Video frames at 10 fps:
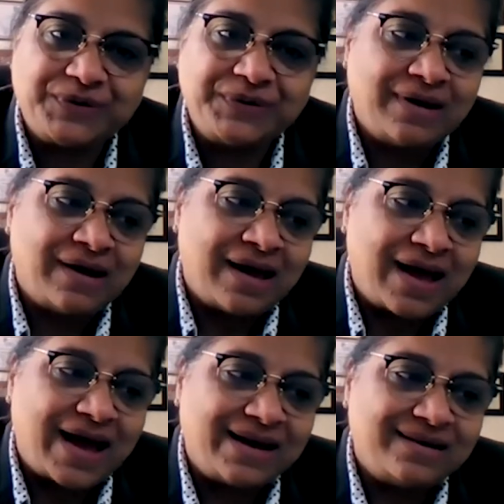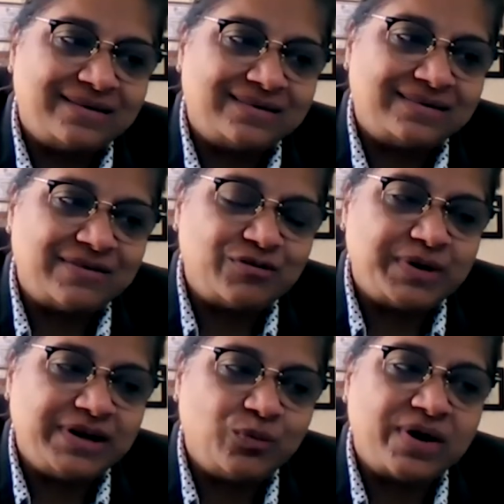Yeah. And uh, everybody
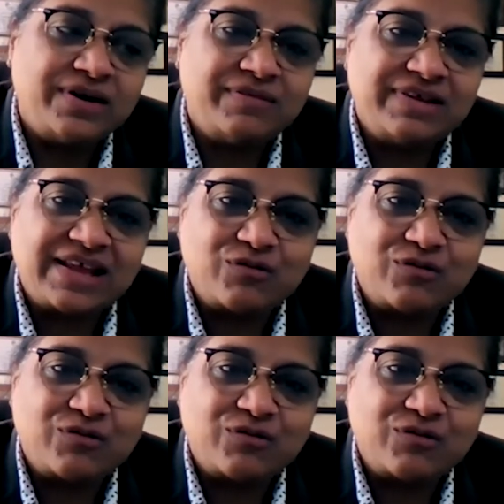wondered whether I would